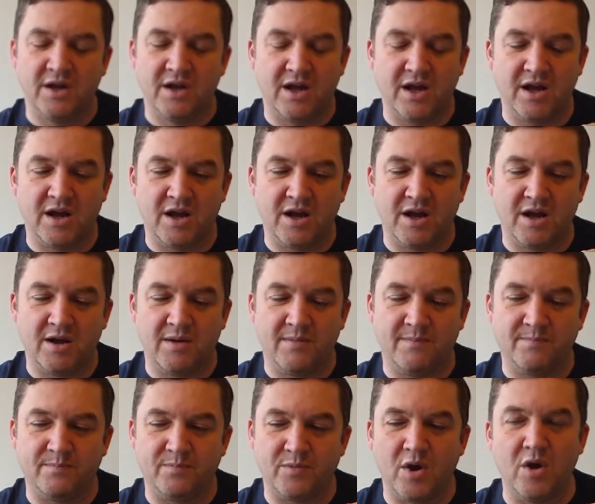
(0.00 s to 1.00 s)

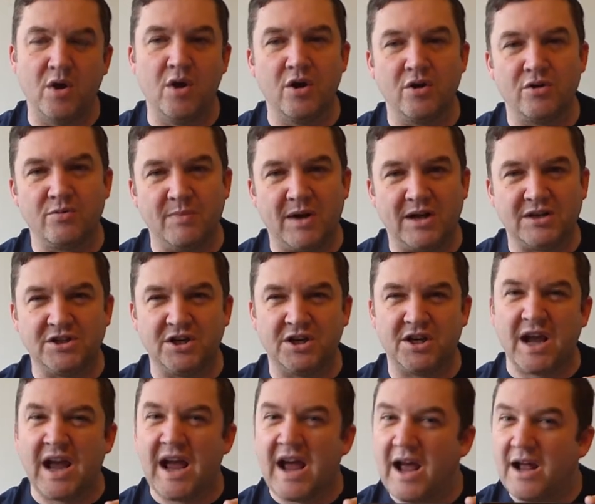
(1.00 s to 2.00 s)
earth
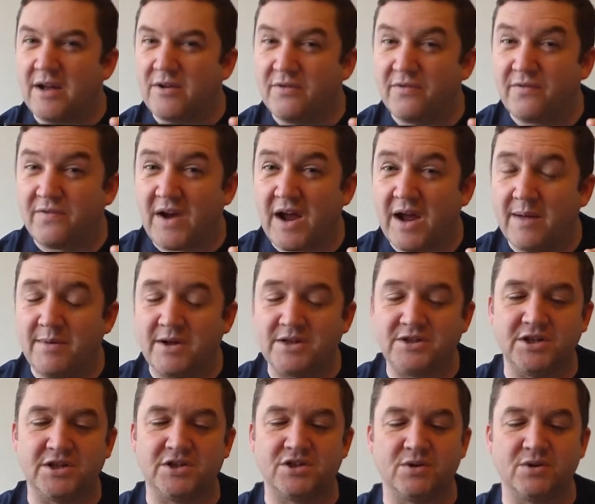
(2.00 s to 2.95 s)
magic and fire magic.